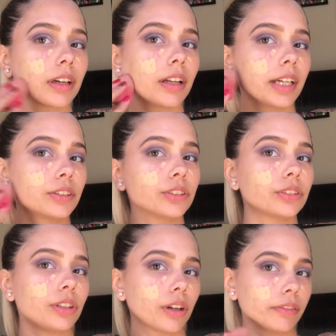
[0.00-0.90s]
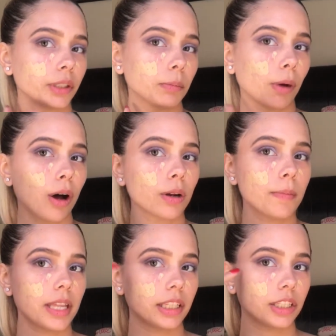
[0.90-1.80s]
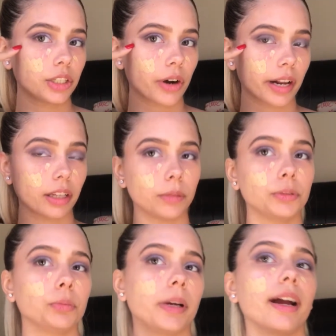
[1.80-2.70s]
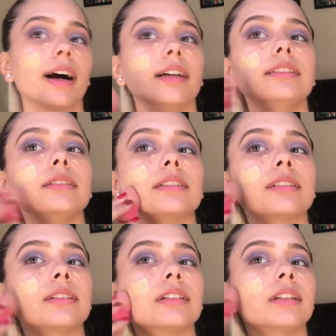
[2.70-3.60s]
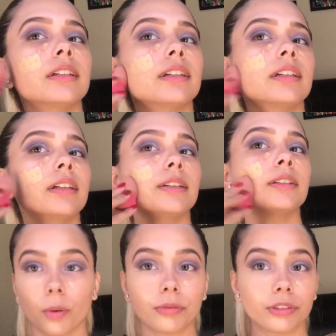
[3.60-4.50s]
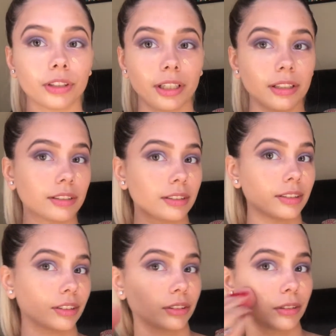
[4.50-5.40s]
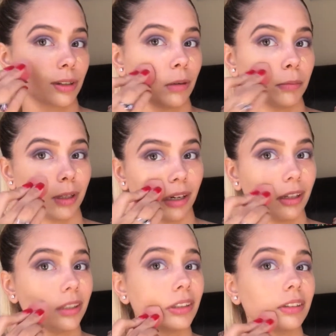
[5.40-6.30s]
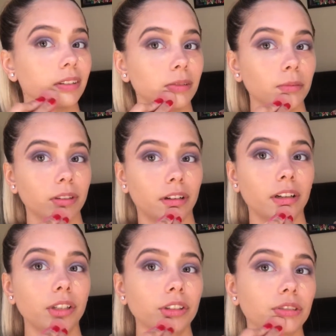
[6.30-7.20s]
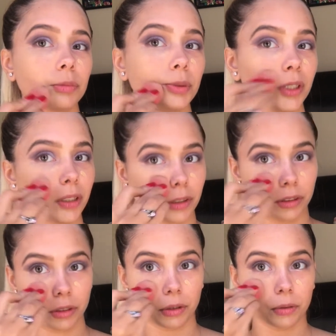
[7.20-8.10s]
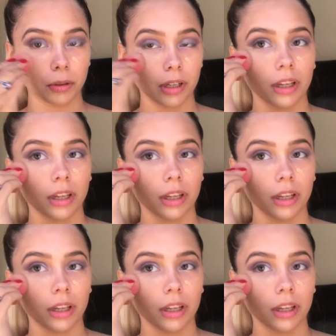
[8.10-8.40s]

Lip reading: I like to start off in the bottom and then drag it up to my eyes. Hopefully this is a good combination. It looks pretty good though